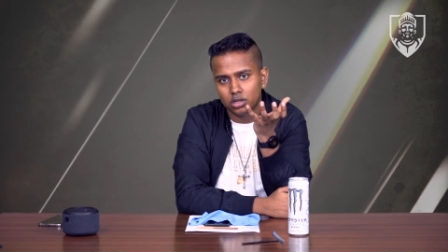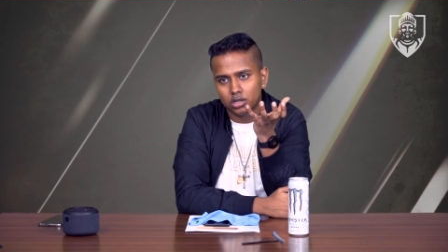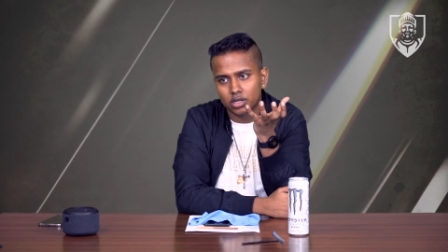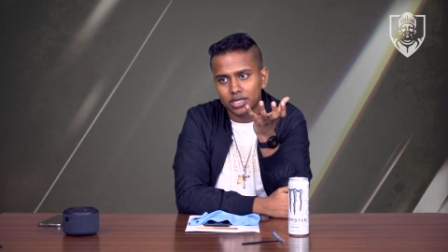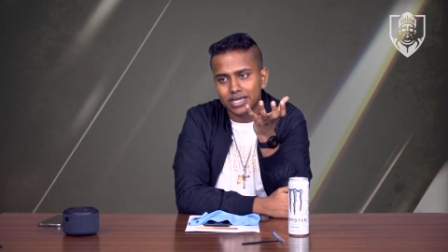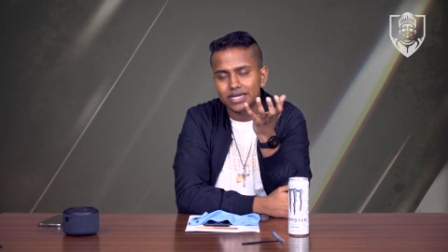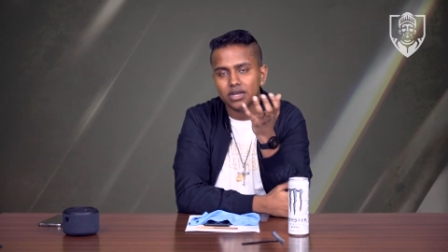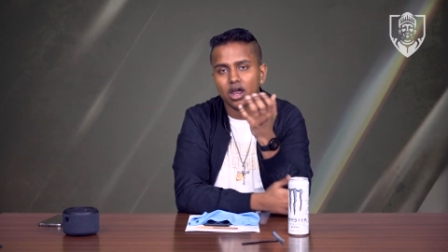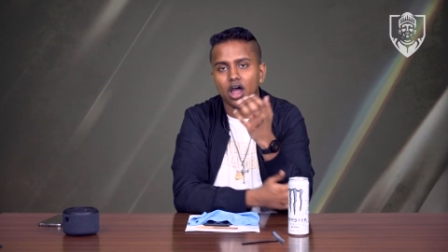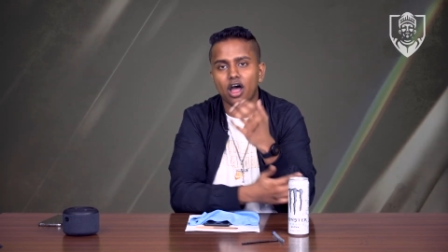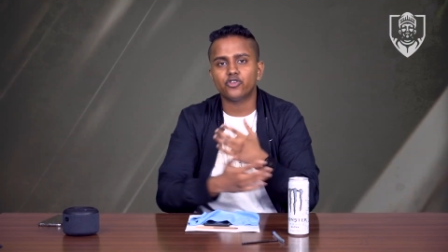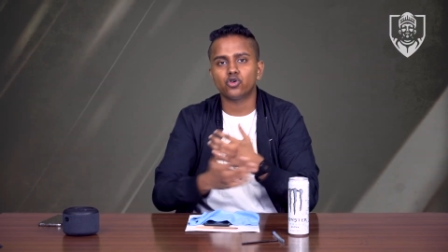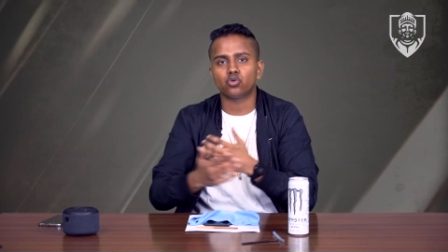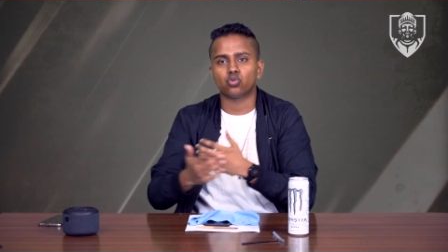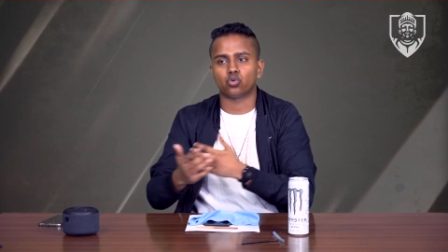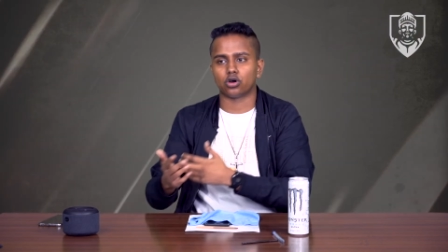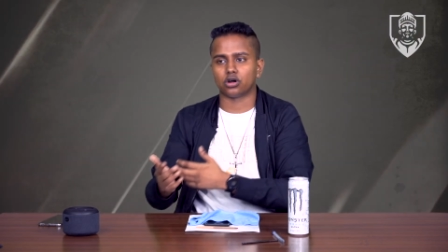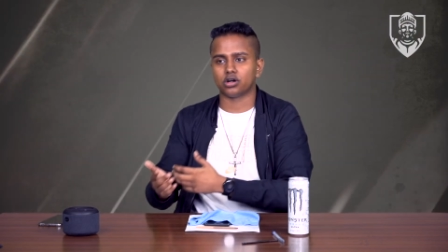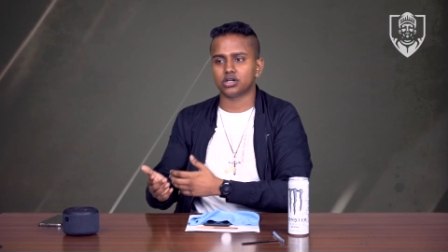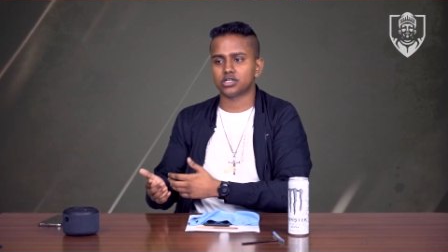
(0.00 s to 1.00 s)
In other
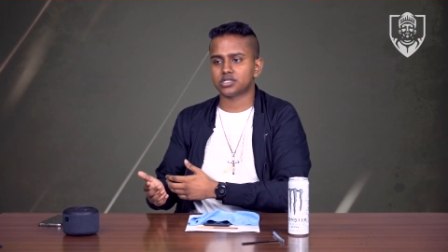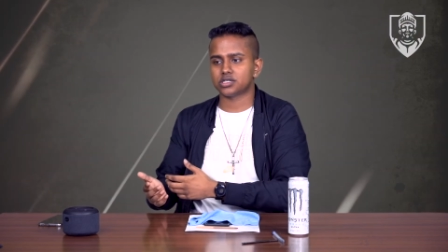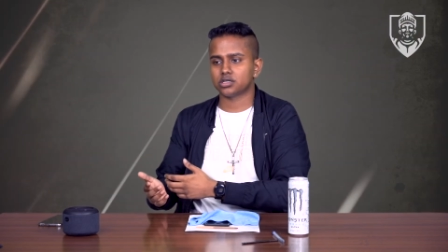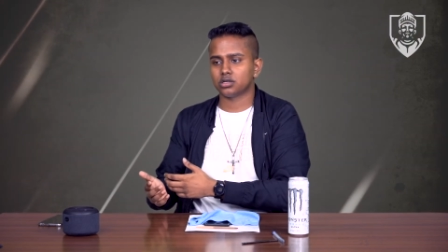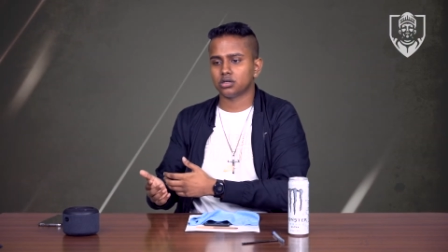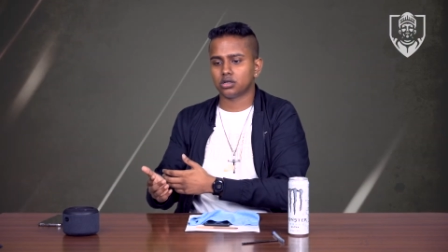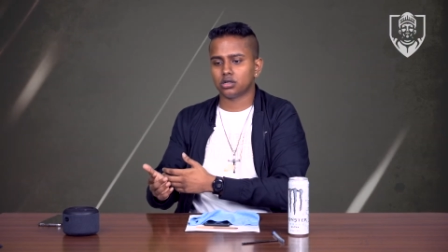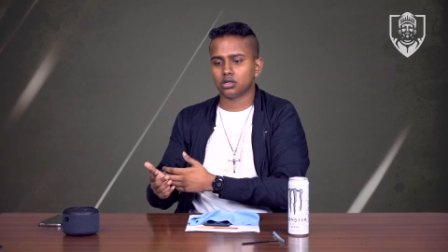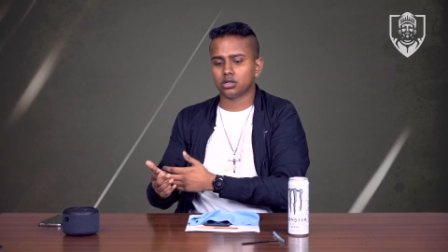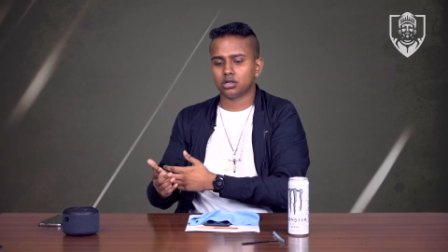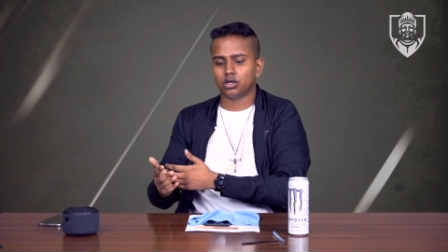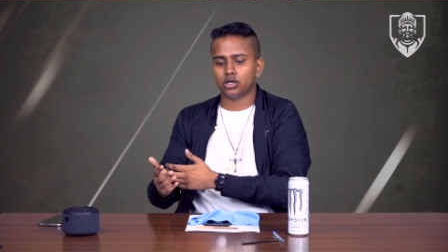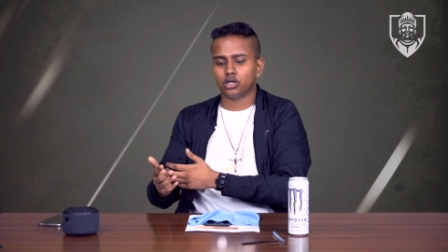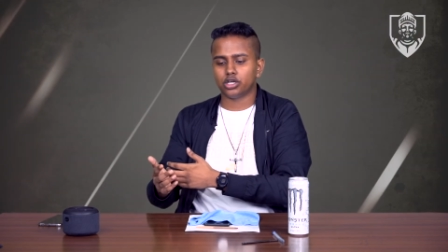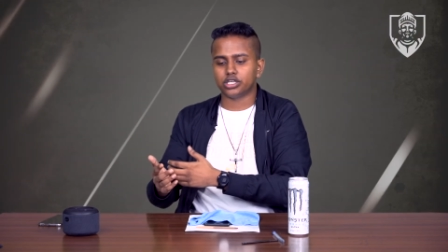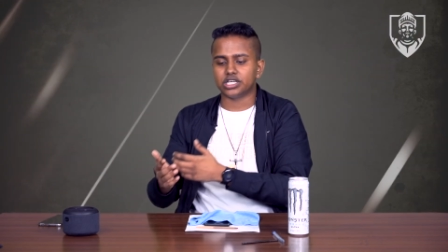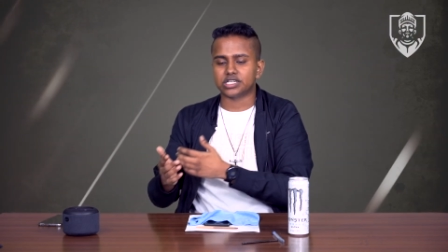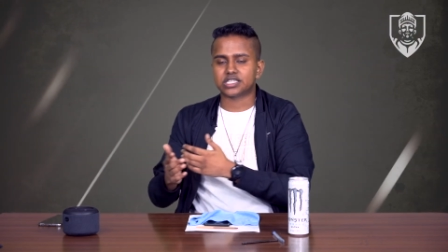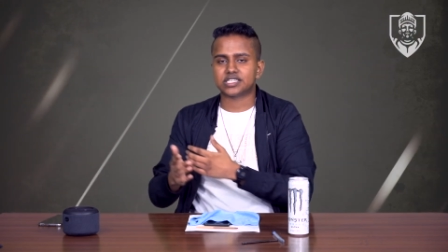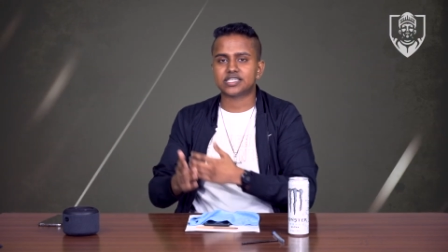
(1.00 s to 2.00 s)
words,
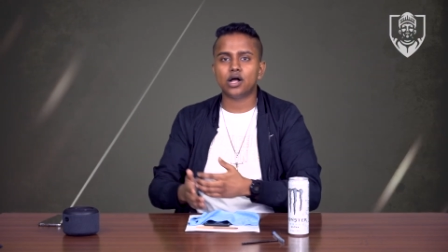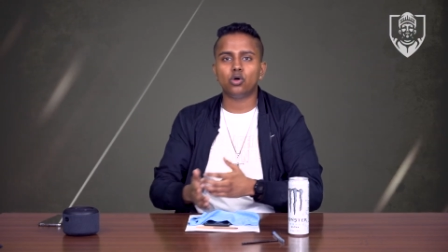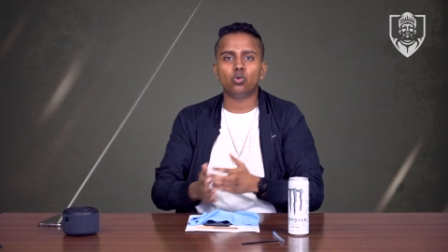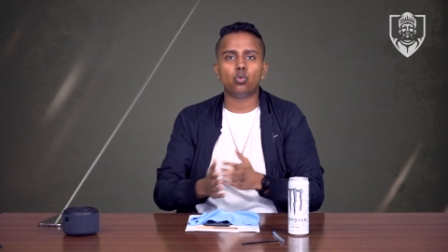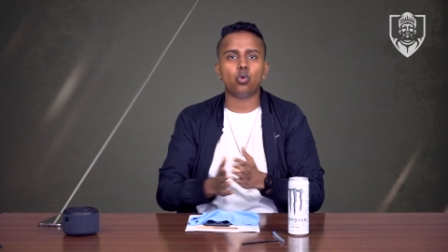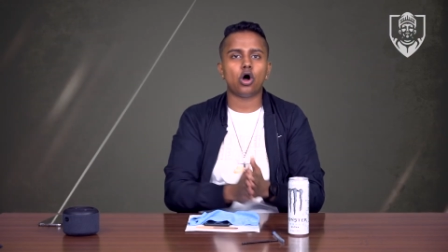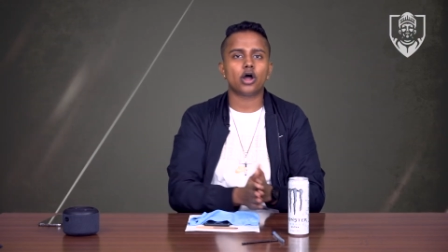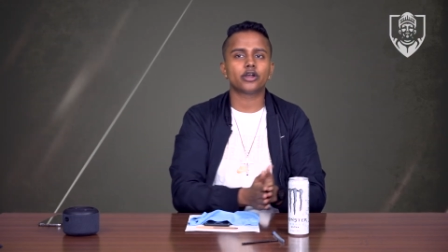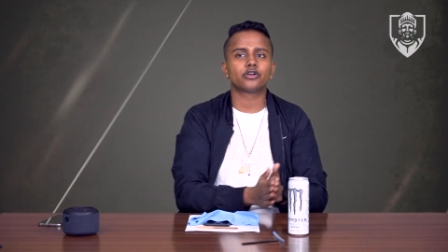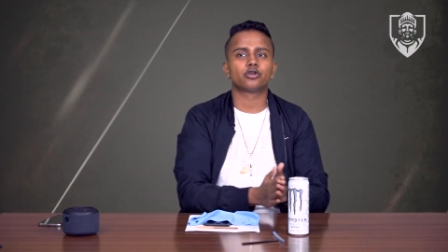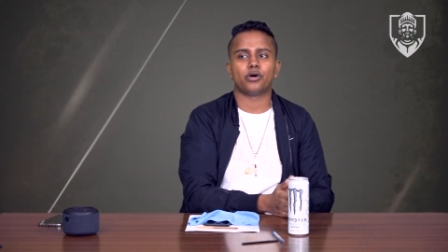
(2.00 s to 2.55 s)
you sell water